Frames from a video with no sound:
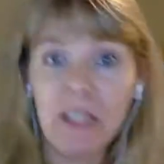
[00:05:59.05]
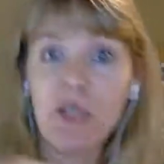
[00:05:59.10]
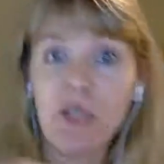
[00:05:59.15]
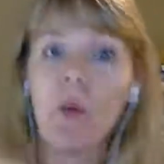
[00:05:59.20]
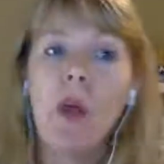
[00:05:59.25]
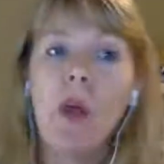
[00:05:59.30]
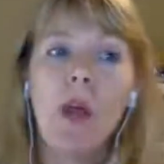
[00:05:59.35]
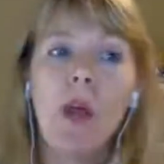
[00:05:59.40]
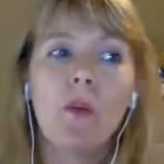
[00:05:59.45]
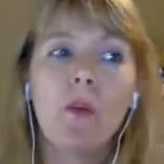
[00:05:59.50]

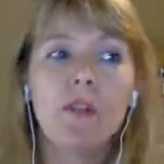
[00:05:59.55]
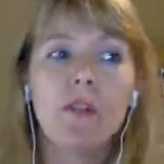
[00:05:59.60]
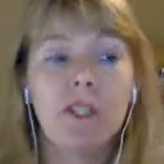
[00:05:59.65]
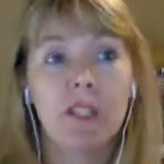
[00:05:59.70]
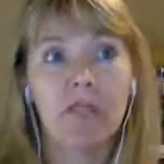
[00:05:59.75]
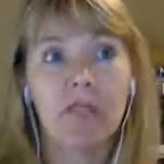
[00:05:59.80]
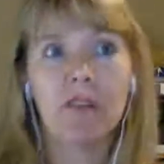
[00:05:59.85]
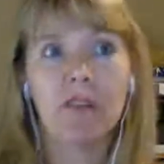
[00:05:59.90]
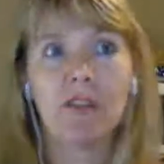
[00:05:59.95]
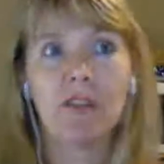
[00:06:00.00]
So when
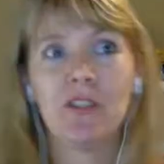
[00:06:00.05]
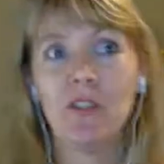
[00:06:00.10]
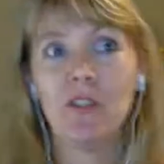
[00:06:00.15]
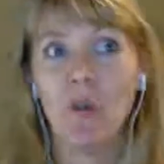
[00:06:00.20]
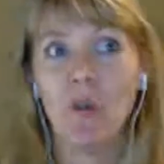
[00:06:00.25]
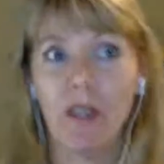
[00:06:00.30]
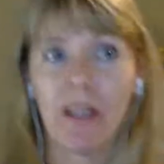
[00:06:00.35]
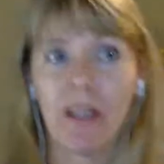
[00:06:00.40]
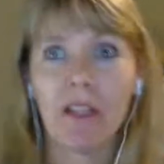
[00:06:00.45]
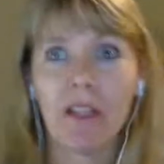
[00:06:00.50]
she's first
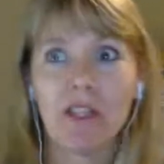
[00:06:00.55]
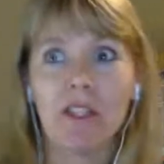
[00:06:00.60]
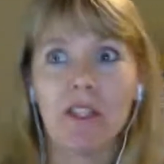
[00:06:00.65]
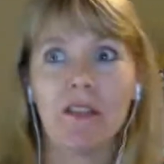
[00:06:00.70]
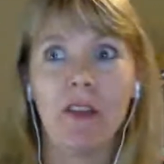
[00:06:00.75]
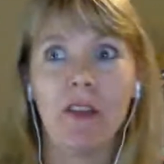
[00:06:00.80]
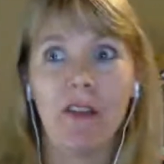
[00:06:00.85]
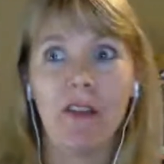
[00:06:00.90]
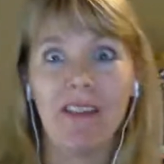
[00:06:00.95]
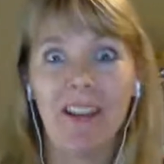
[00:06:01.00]
doing it, she's
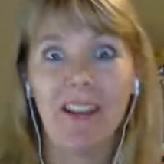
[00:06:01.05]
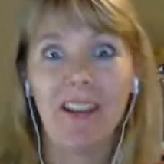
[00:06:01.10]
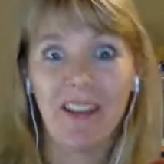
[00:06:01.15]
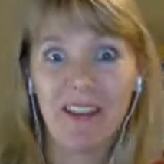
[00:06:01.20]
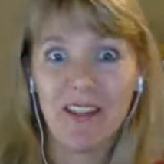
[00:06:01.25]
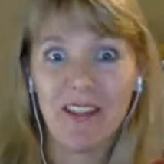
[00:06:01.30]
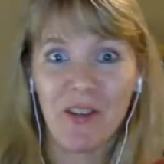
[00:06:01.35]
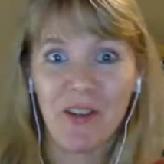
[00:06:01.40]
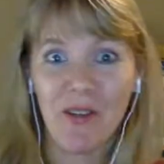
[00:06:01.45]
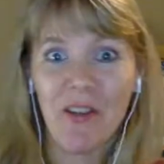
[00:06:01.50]
very,
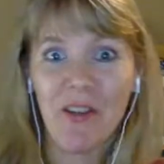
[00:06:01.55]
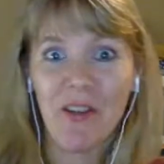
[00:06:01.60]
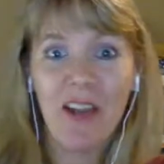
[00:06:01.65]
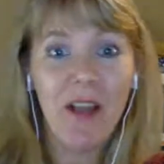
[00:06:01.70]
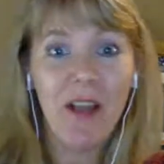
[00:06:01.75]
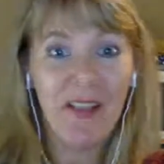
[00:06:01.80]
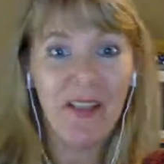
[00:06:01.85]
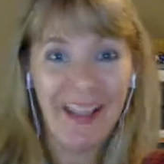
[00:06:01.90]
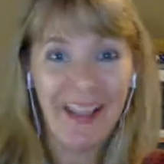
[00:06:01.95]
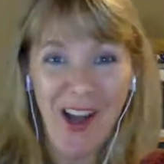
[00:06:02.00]
you know,
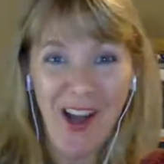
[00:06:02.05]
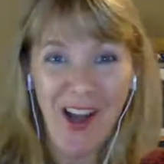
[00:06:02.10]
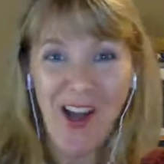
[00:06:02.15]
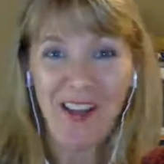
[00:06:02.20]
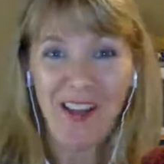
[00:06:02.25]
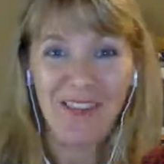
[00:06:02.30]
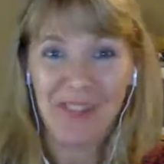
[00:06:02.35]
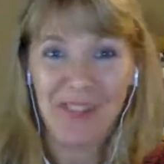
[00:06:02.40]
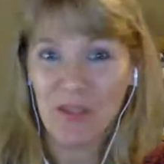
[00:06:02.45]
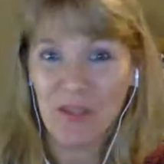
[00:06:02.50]
like
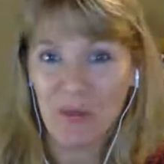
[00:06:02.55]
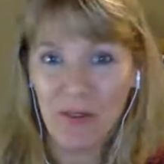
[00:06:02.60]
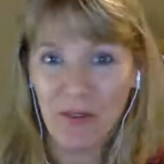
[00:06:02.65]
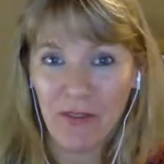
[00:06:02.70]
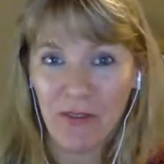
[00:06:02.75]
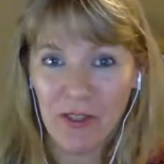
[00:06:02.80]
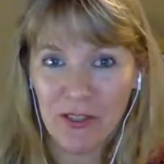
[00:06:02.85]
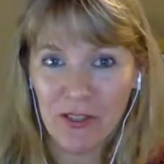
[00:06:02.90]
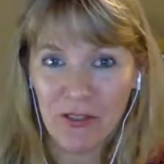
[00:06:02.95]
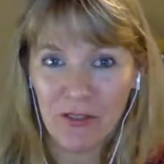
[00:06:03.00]
all of us when we
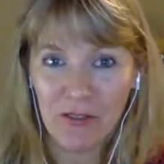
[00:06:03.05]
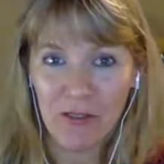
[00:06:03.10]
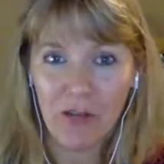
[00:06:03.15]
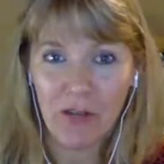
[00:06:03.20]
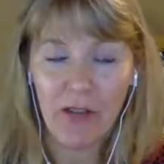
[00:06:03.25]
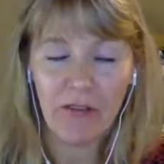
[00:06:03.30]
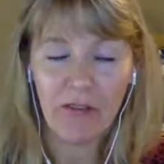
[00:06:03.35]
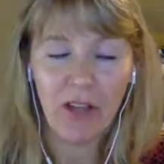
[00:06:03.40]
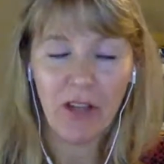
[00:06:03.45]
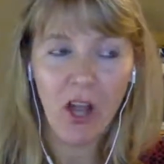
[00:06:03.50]
first learn to drive a